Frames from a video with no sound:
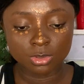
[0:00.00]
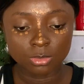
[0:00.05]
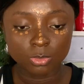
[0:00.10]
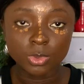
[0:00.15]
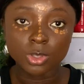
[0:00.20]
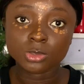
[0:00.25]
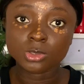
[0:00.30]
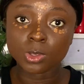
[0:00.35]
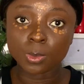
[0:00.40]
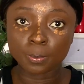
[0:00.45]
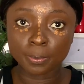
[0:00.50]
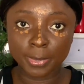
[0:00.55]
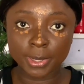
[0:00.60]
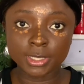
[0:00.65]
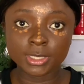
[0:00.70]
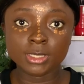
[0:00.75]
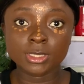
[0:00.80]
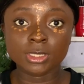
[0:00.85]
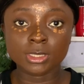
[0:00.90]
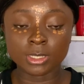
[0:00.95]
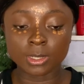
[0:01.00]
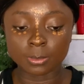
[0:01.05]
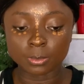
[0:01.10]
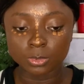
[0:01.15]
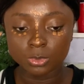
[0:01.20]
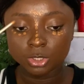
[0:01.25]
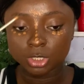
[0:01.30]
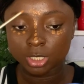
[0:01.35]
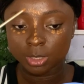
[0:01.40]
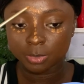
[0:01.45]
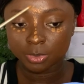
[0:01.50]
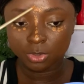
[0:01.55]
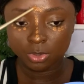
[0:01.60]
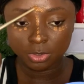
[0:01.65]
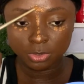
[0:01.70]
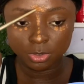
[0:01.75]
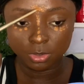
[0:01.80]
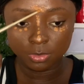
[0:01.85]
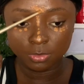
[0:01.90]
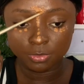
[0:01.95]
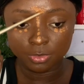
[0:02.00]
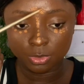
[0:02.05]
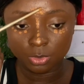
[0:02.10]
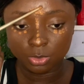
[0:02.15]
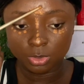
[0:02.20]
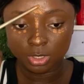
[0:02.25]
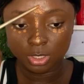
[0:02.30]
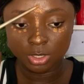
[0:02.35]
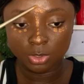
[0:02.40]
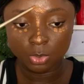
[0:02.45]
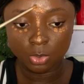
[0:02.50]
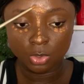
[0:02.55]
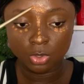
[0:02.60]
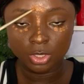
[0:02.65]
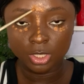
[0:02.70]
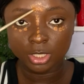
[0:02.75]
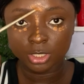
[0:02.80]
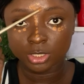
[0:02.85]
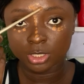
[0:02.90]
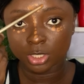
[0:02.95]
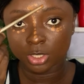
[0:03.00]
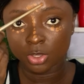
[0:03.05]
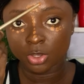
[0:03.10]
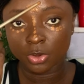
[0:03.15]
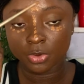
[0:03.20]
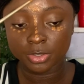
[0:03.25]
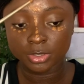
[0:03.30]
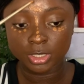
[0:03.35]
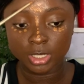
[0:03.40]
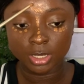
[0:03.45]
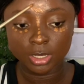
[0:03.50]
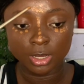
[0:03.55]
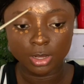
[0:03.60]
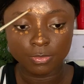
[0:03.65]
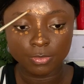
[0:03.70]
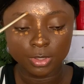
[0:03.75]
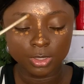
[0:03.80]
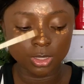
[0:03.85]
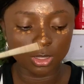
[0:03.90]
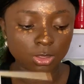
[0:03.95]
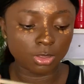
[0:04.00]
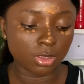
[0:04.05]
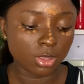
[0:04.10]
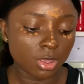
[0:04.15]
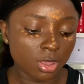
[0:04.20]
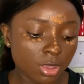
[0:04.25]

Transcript: Well, some places in Abuja because of the whole insecurity and everything.